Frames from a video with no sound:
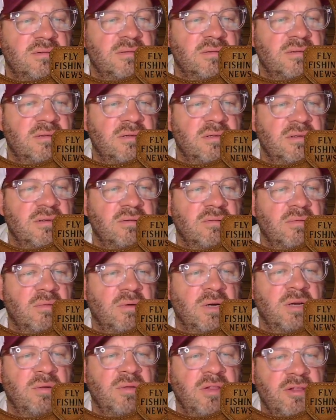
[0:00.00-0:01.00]
So they're
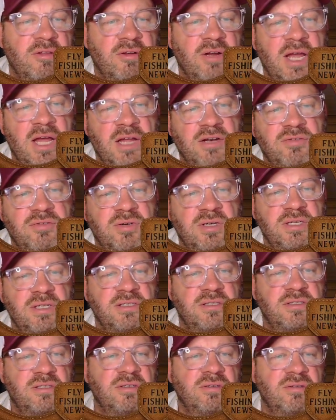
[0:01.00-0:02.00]
working with other
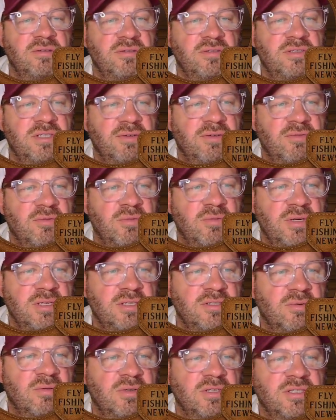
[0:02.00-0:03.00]
hatcheries to shift
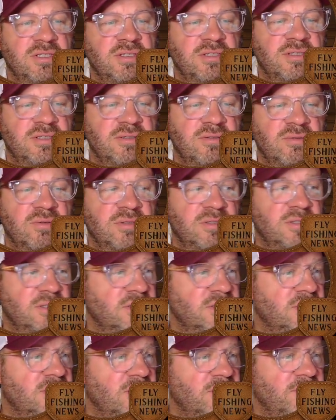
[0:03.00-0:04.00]
resources.
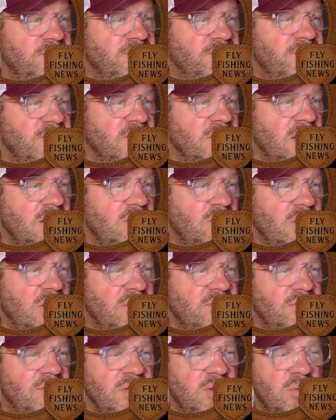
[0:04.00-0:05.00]
So
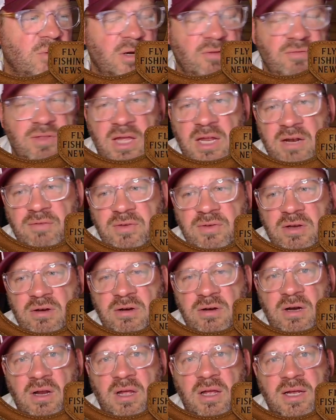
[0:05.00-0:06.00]
anyway, be aware of that if
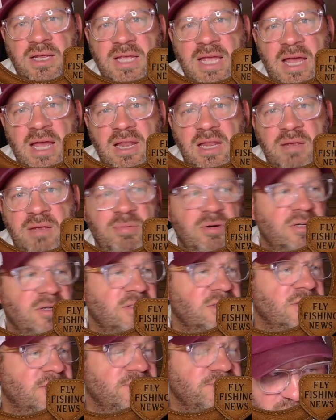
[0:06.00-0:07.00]
you're a Cali
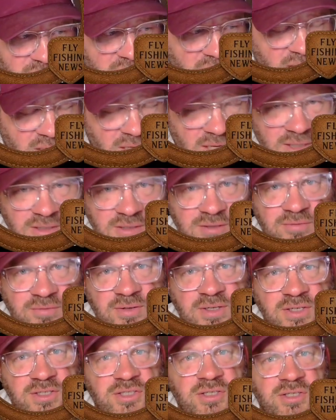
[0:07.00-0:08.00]
person and like to
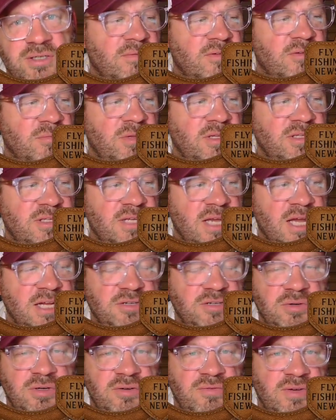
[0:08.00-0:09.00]
fish some of these
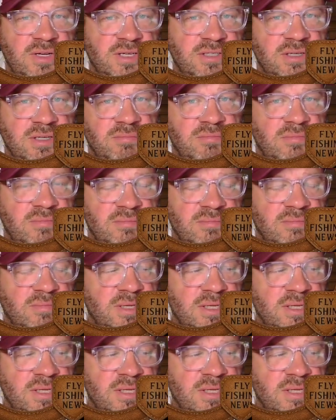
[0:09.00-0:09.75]
hatchery fish. I'm